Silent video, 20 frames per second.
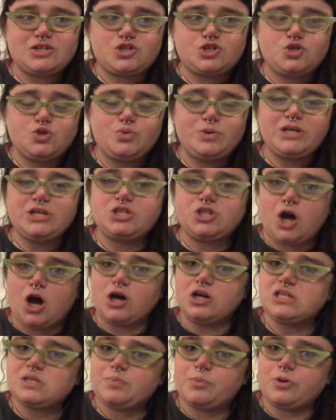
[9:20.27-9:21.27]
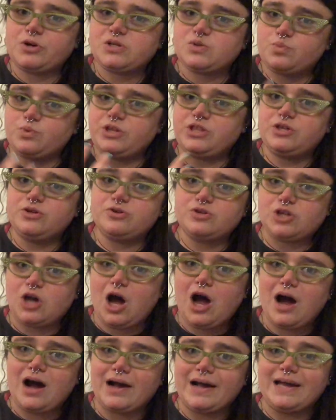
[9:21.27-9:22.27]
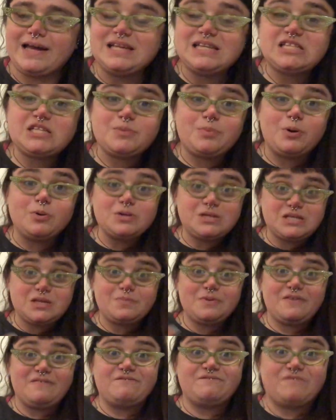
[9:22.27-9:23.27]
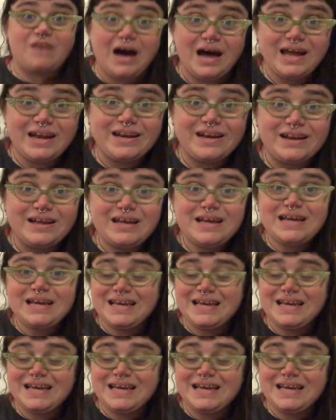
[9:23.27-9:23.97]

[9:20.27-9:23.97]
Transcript: doing dog sports with your dog is supposed to be fun.